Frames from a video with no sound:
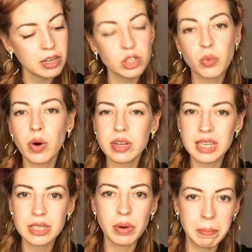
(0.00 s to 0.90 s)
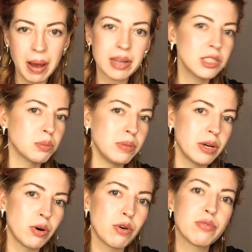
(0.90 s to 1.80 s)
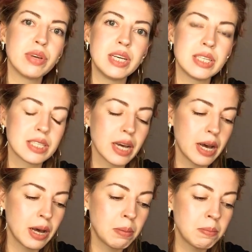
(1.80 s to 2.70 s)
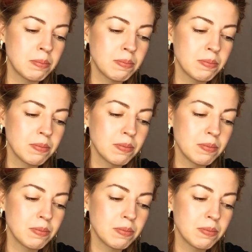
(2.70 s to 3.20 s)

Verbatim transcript: So, what this reminds me of is um,